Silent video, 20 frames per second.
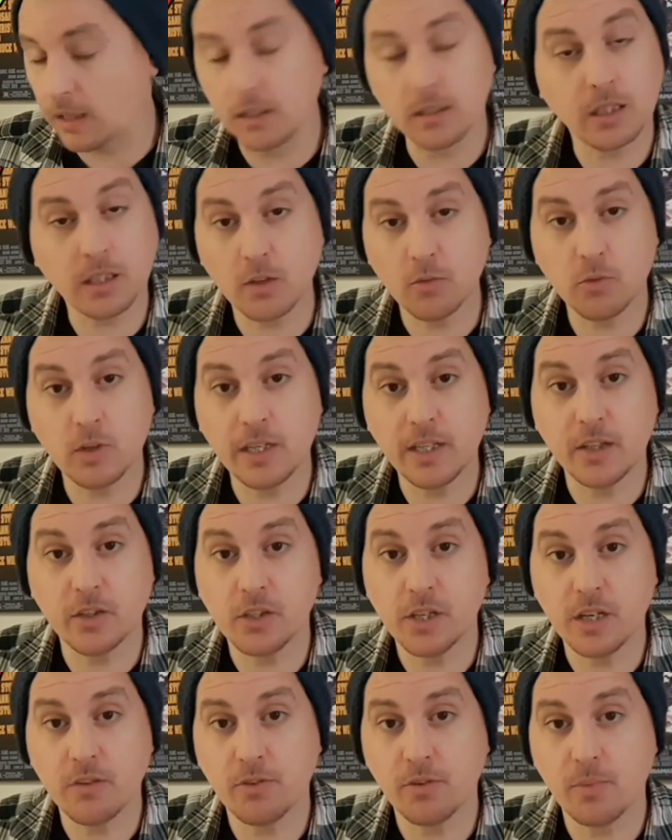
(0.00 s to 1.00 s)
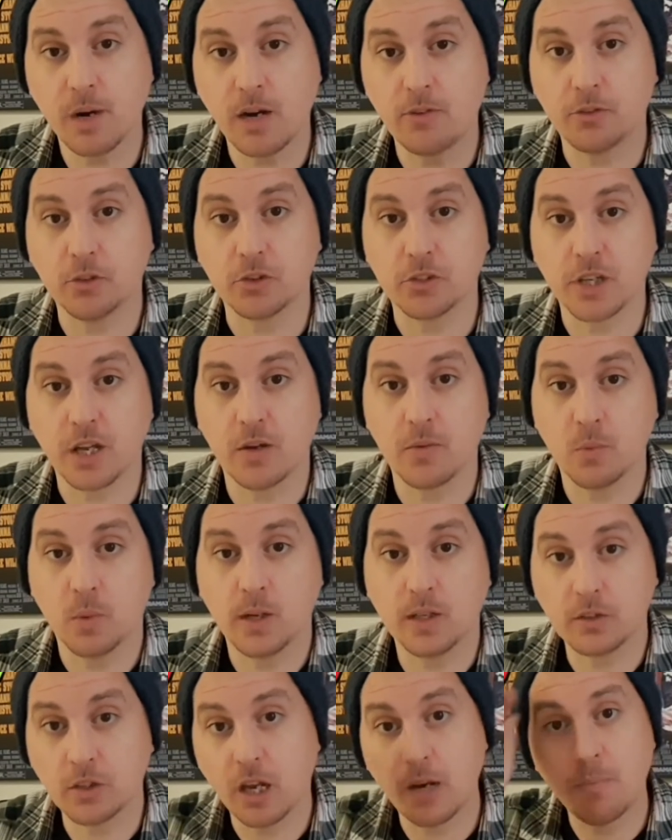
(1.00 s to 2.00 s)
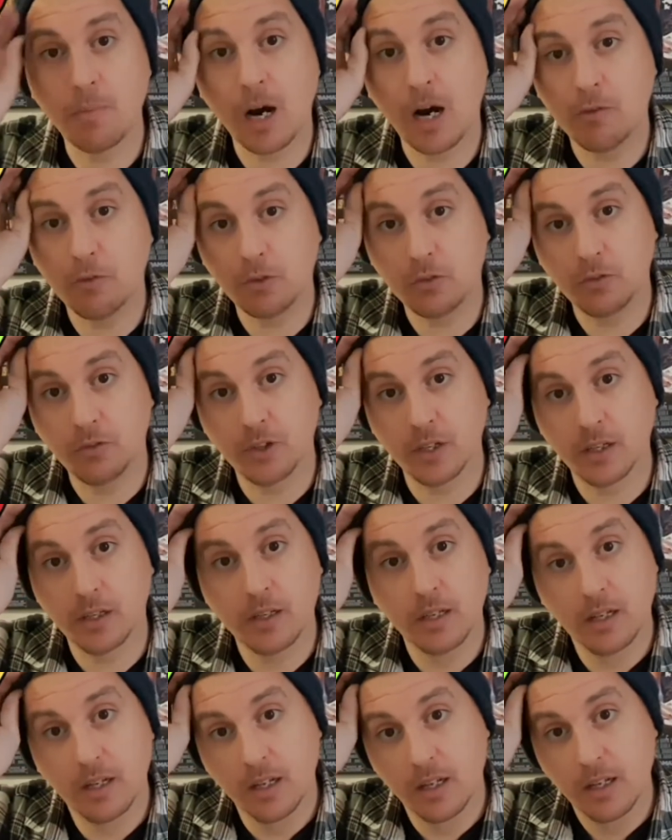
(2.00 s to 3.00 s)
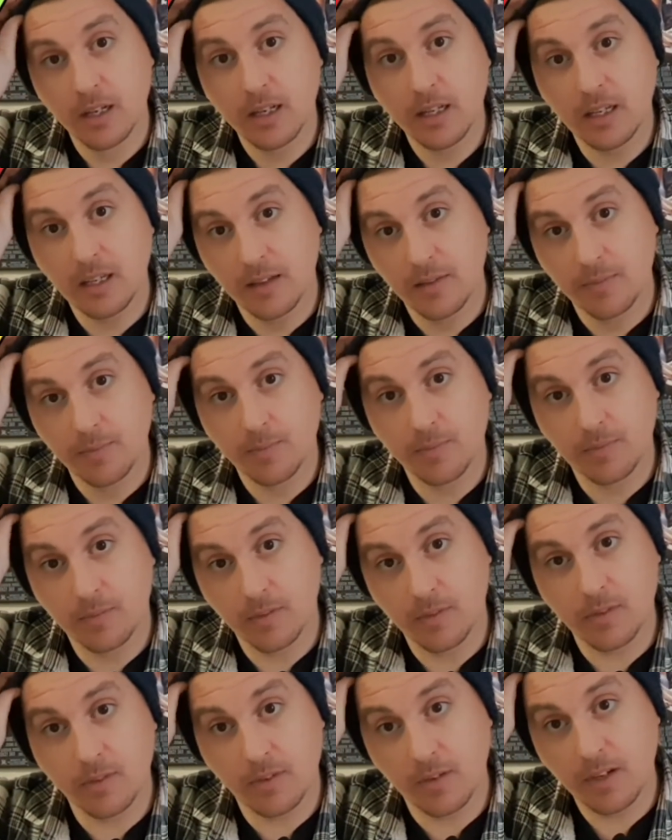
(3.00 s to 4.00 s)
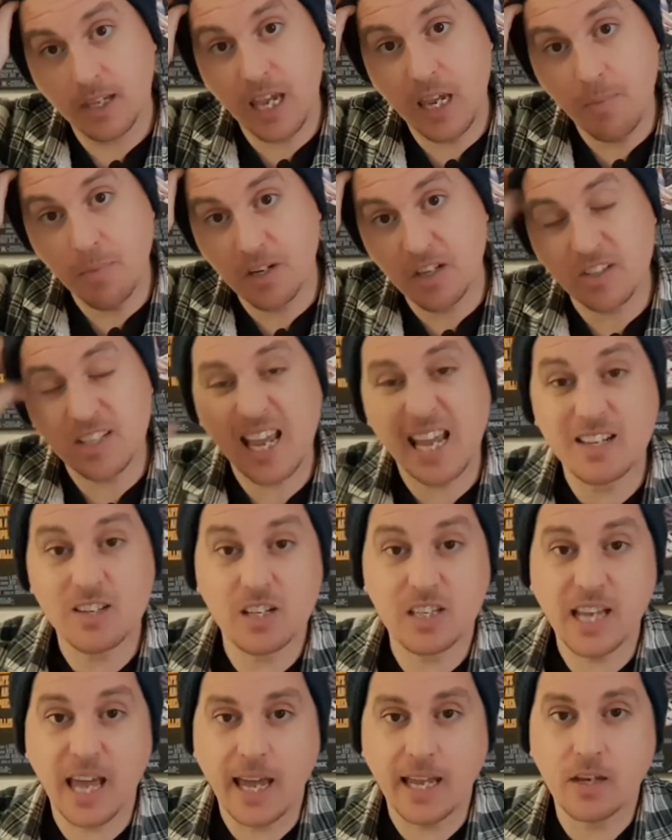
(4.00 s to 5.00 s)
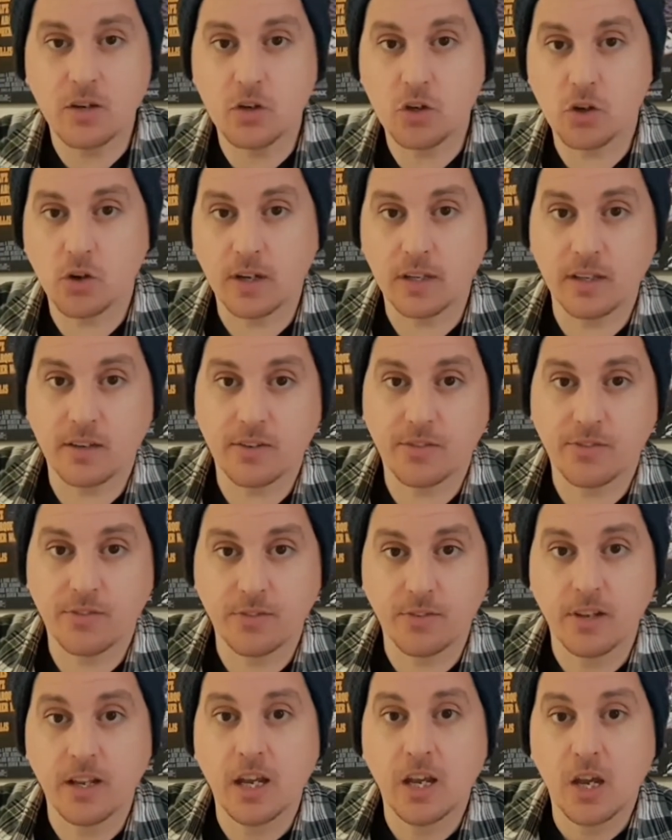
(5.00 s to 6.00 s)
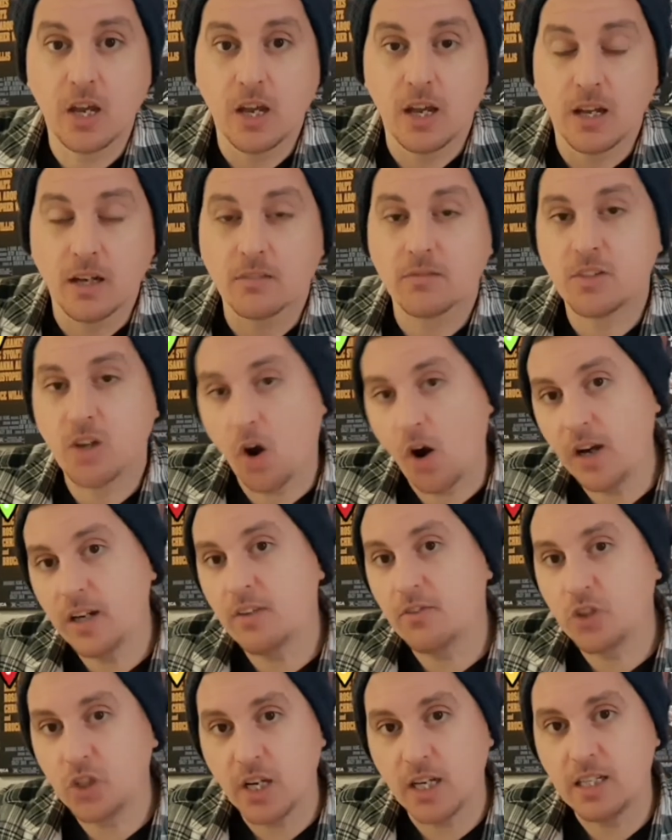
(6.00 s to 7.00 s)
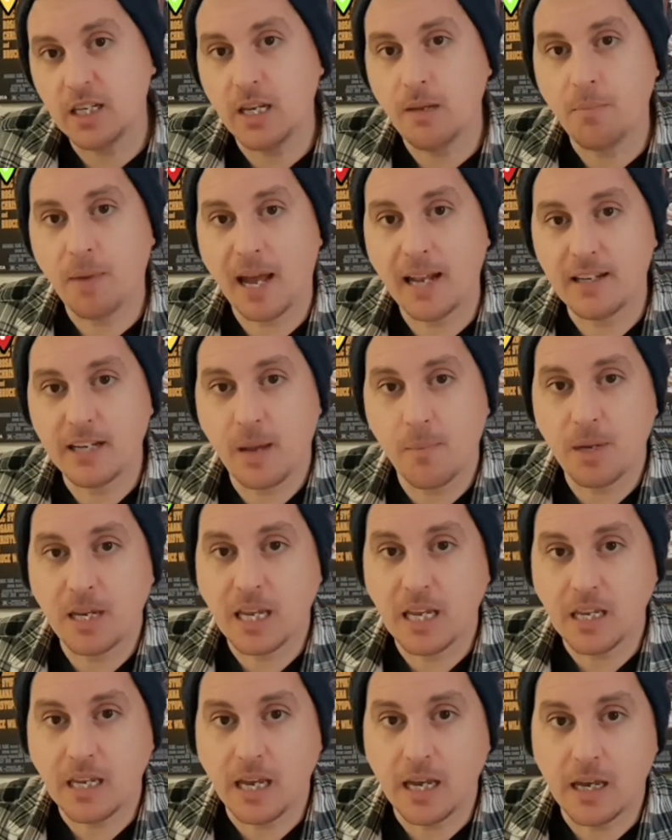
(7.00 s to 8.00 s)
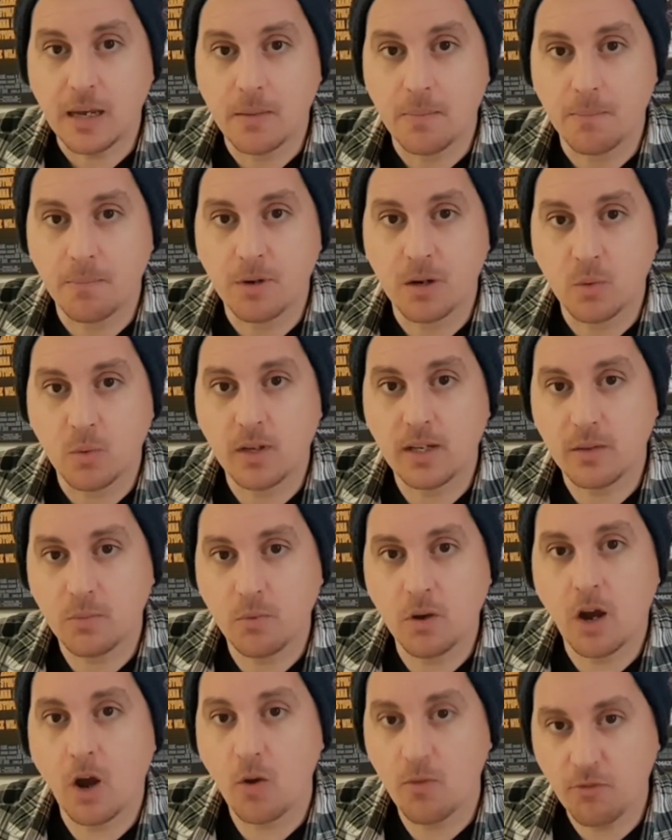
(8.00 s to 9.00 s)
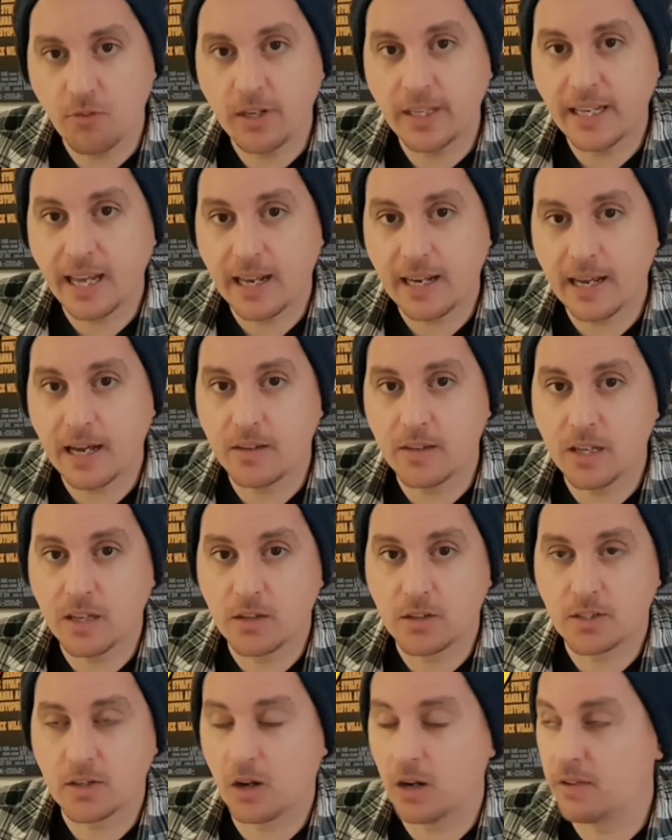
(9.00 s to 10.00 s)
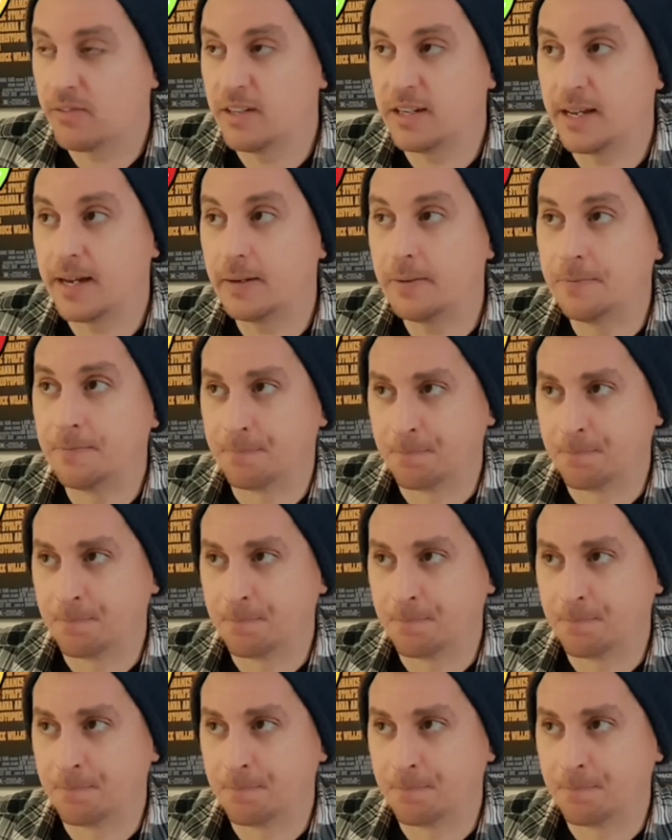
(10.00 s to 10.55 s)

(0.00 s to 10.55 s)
like a really good year for Marvel. So well done, Marvel, for keeping us entertained during this kind of shitty pandemic-y year. But we're hopefully getting out the other side of it now.